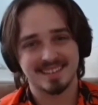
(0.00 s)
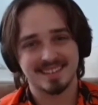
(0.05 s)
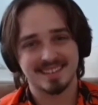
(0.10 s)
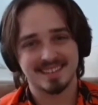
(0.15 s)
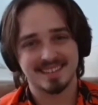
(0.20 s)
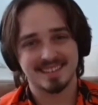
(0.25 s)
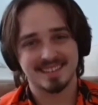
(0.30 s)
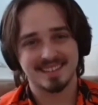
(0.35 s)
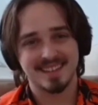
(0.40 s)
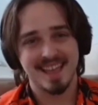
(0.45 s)

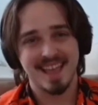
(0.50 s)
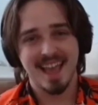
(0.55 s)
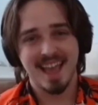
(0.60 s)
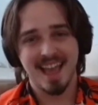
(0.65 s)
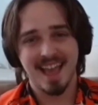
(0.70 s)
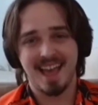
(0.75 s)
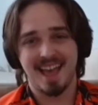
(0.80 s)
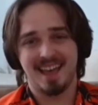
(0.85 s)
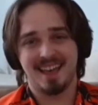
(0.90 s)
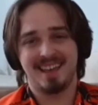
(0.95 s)

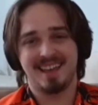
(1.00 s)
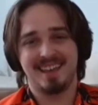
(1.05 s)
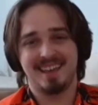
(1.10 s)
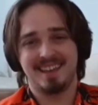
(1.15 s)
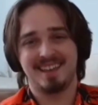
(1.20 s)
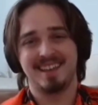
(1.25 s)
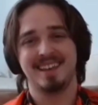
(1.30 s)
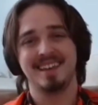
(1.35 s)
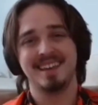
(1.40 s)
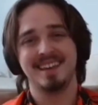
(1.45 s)

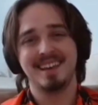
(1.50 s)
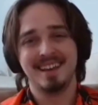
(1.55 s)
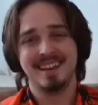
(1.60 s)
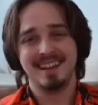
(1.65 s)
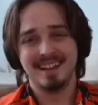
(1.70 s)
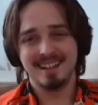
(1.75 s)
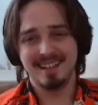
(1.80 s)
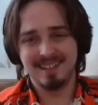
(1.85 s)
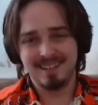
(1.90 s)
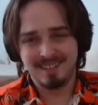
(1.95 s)

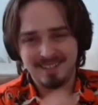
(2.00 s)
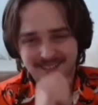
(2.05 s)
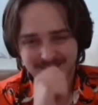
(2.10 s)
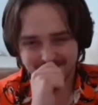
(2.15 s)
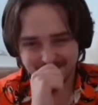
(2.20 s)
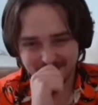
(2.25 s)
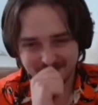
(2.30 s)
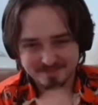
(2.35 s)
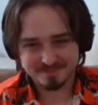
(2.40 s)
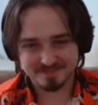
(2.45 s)

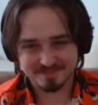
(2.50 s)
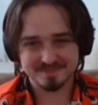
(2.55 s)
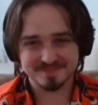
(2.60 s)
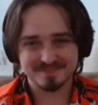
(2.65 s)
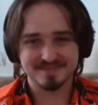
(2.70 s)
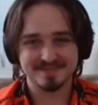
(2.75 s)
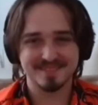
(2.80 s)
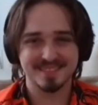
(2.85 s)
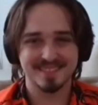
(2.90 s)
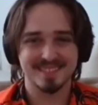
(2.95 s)

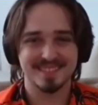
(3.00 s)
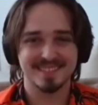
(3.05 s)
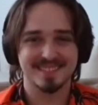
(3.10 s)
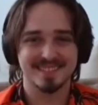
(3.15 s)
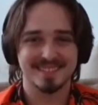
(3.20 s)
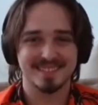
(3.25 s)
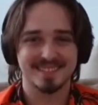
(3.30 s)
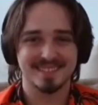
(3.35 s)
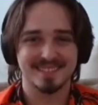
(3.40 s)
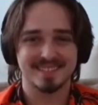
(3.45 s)

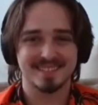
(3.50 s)
(not speaking)